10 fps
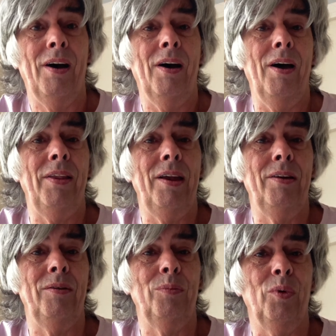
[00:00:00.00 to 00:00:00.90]
I
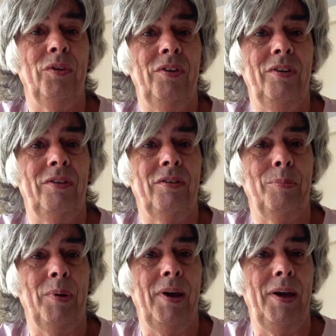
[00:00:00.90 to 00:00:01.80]
then wanted to
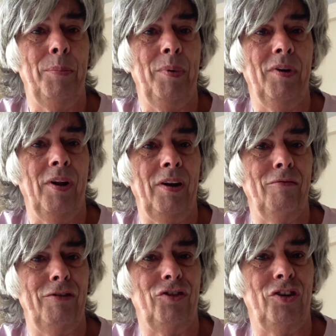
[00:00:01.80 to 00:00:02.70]
play a bit like
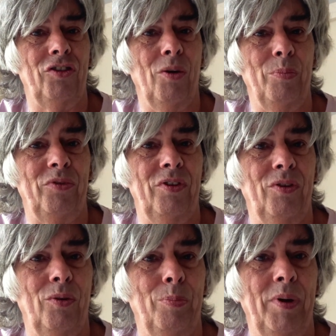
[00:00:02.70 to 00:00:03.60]
Richard Thompson
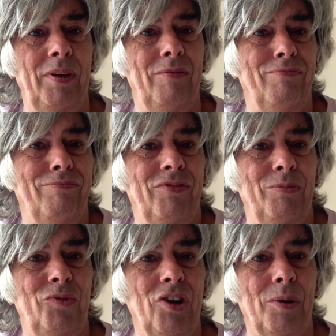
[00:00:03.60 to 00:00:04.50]
or play some
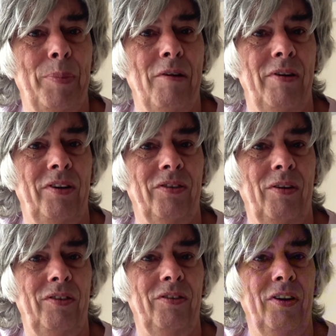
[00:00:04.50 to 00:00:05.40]
Chuck Berry, so I
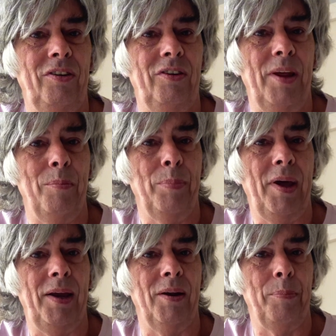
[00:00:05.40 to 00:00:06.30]
started then
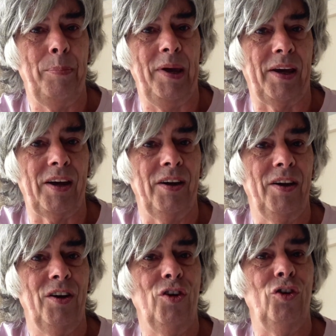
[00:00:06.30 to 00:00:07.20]
playing a pick
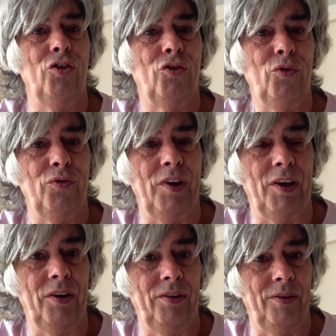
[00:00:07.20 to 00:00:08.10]
and 2
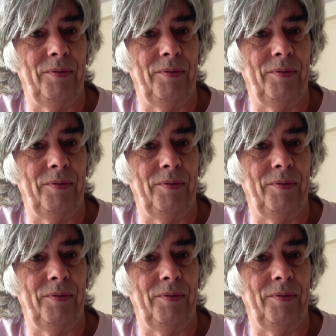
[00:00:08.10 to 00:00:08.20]
fingers.